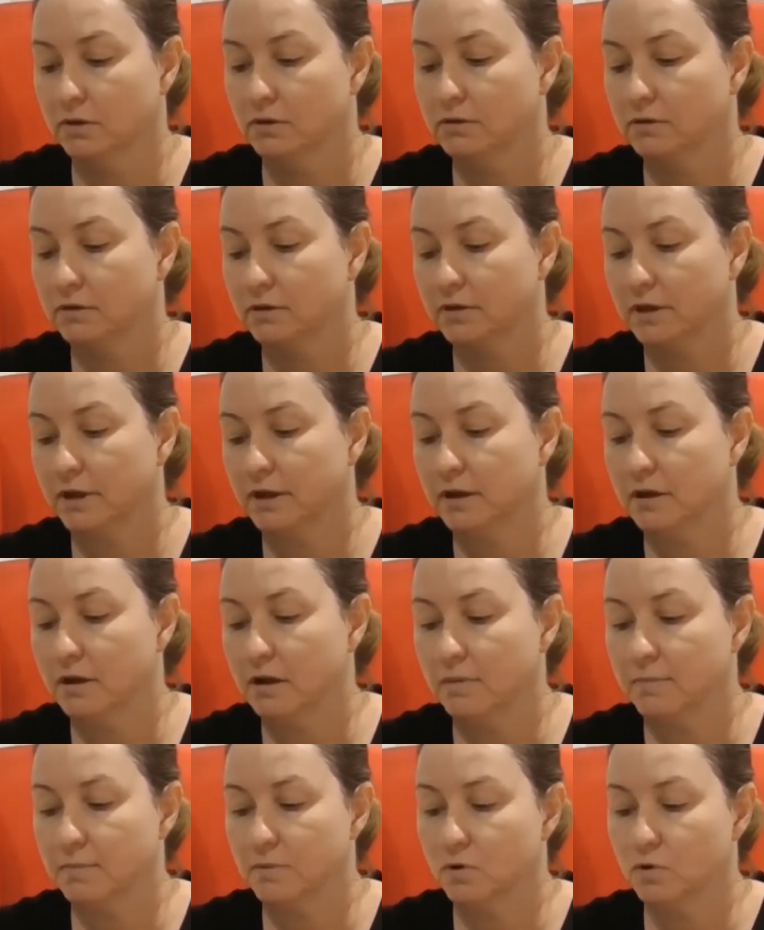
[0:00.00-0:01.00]
So they
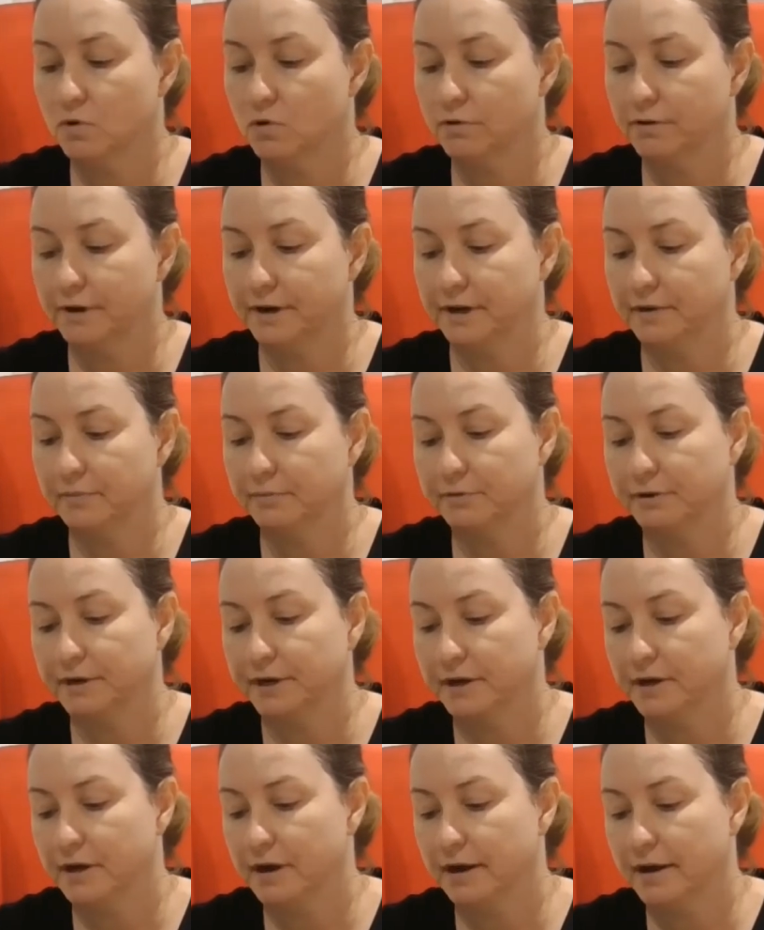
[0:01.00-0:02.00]
come already
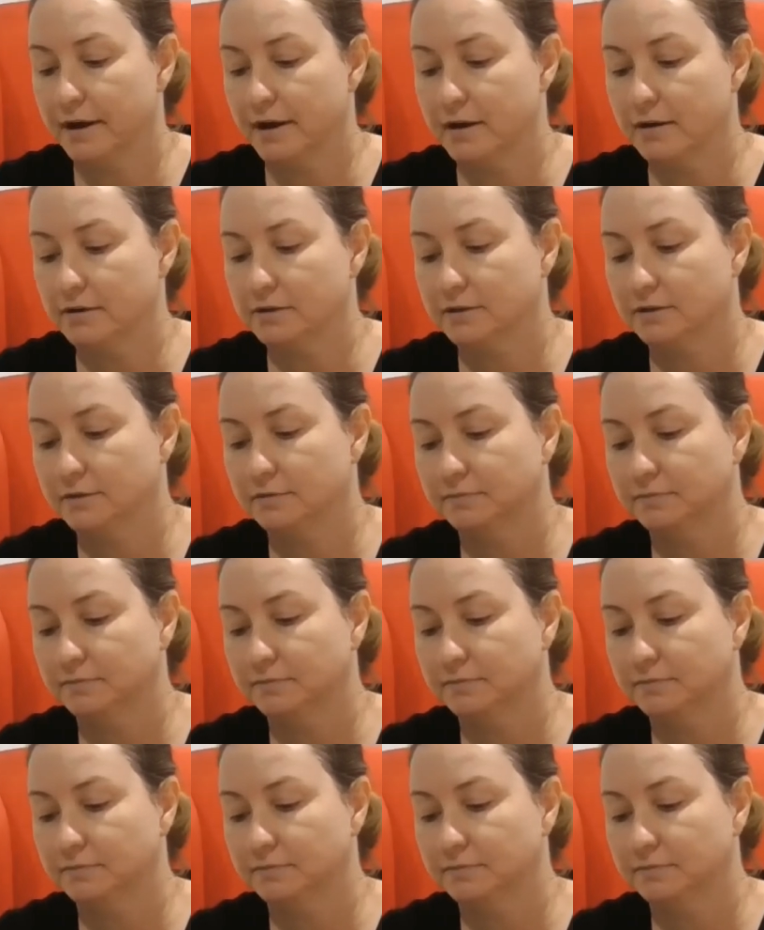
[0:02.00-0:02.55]
pre-cut out.